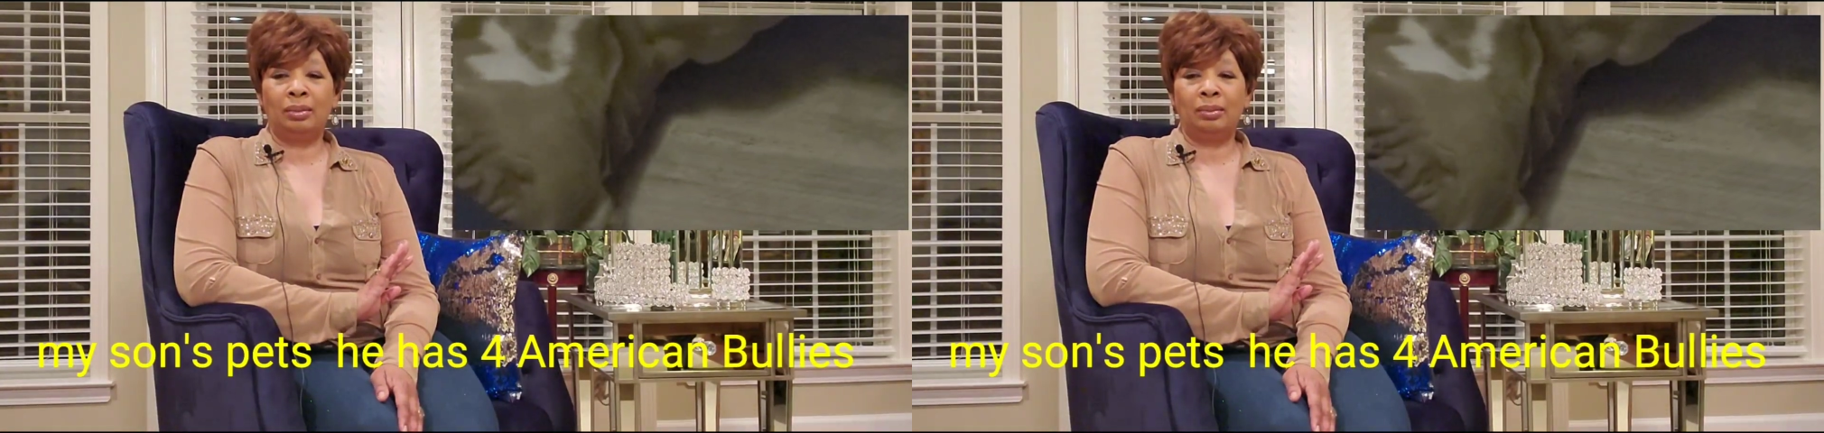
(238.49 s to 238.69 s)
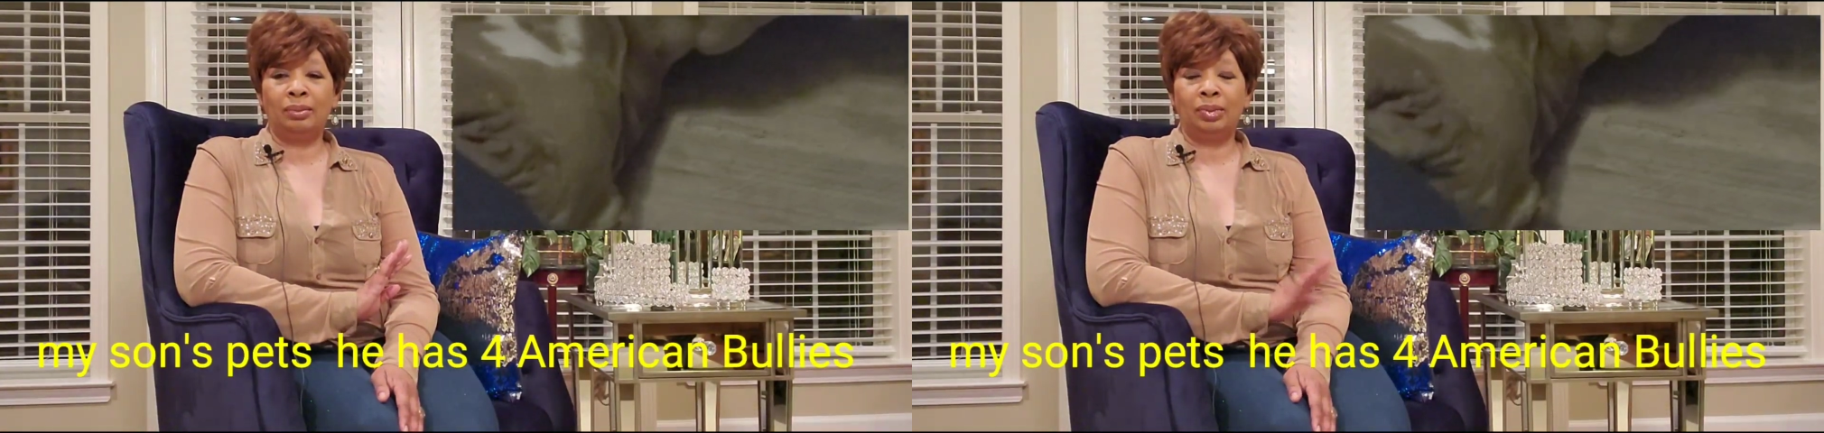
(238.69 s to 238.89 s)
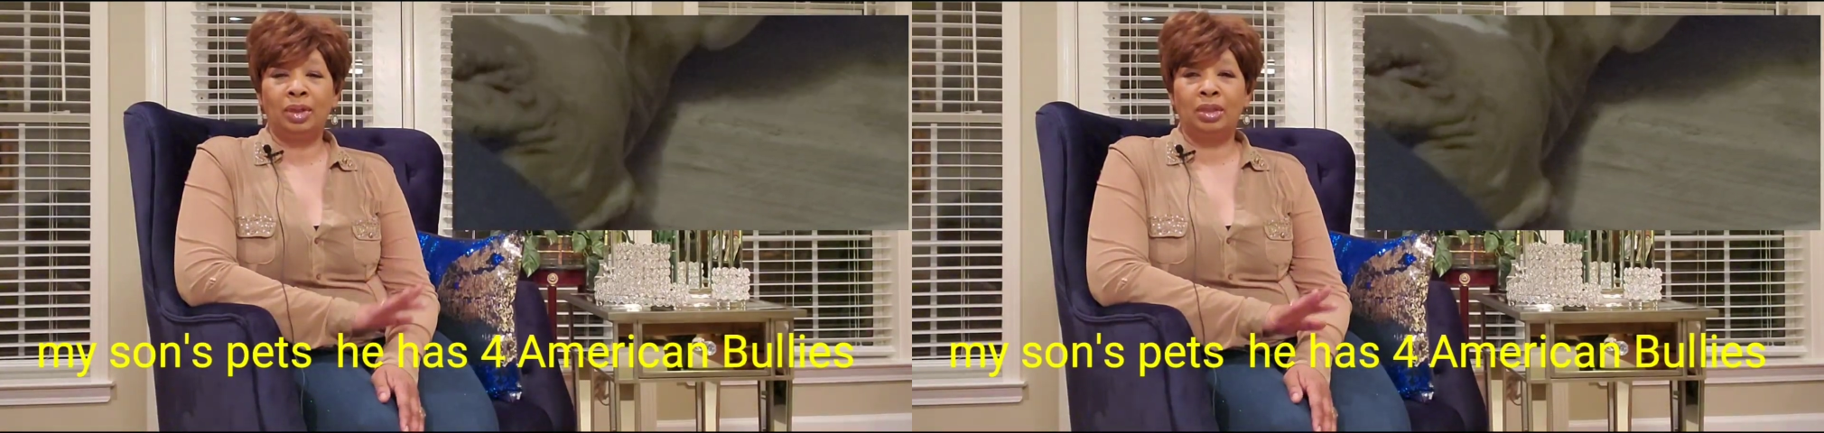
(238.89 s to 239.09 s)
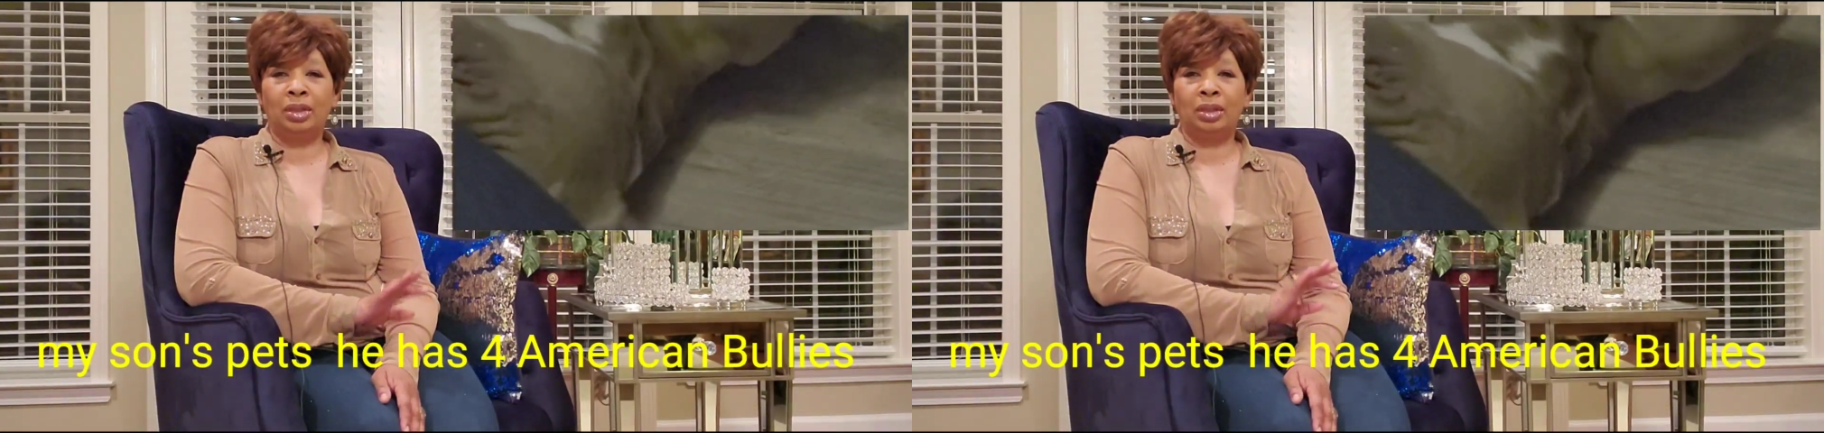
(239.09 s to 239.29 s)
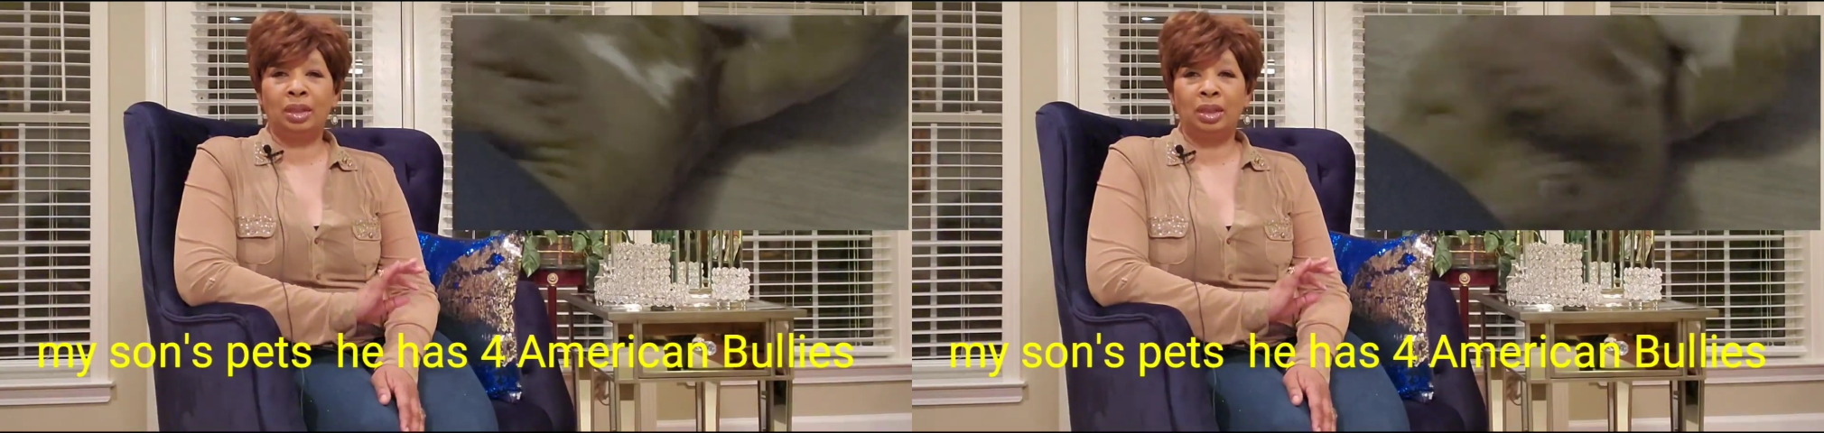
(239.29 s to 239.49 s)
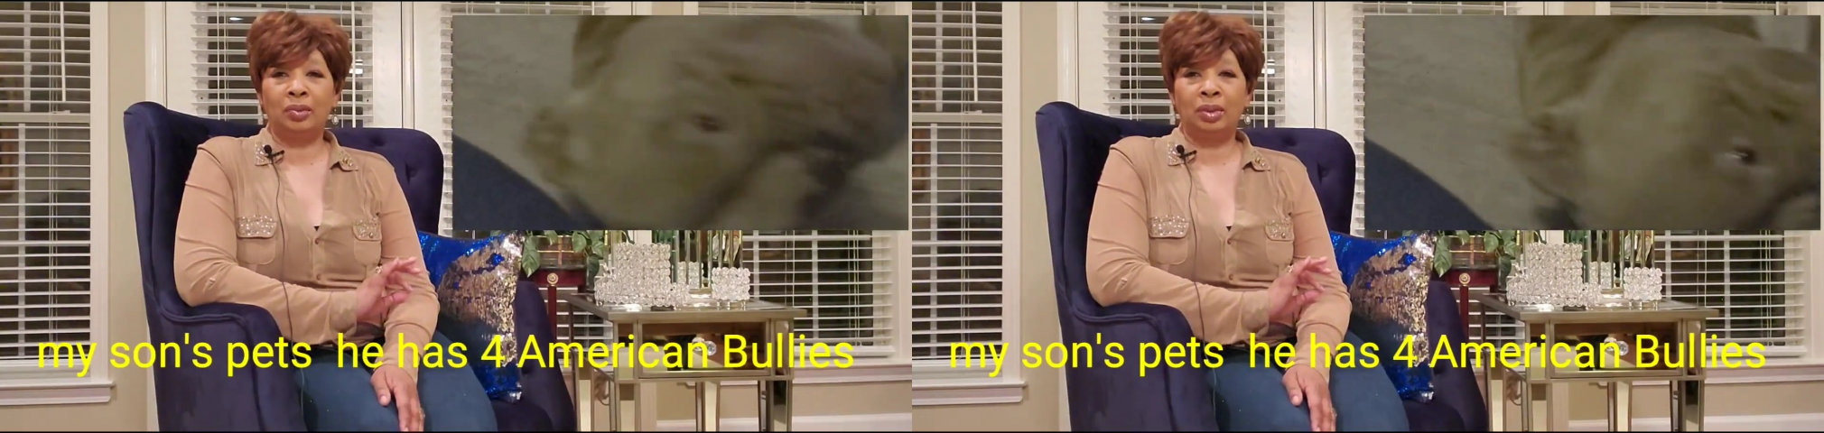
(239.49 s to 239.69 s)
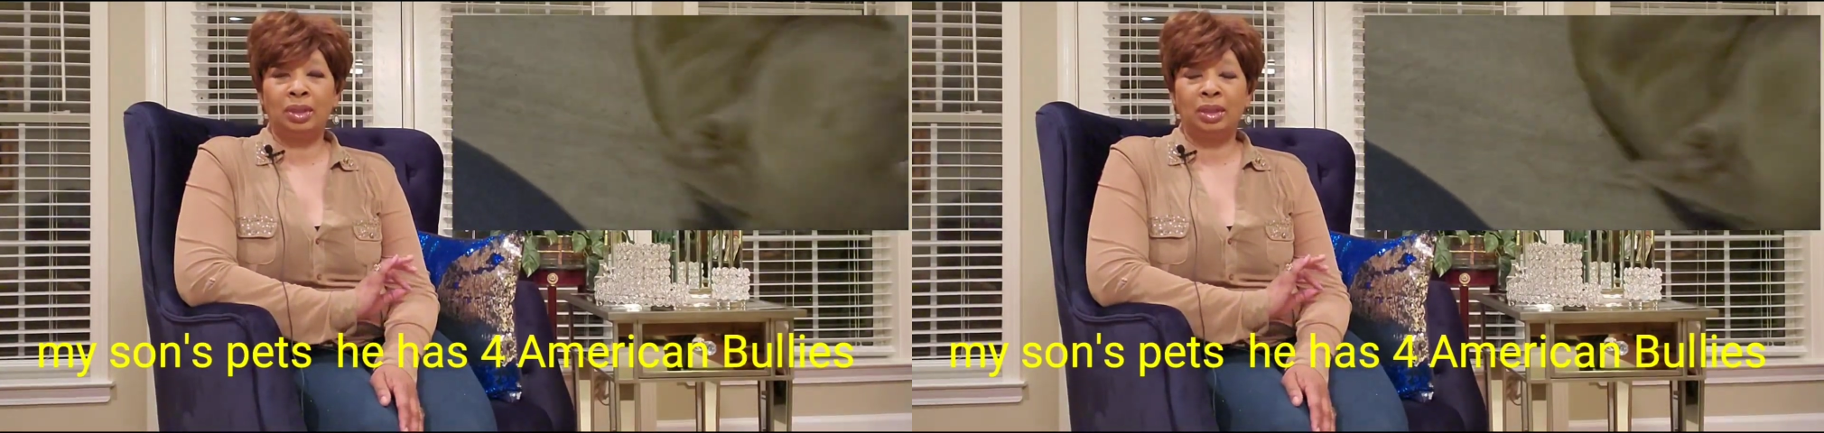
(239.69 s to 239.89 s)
brunch and then we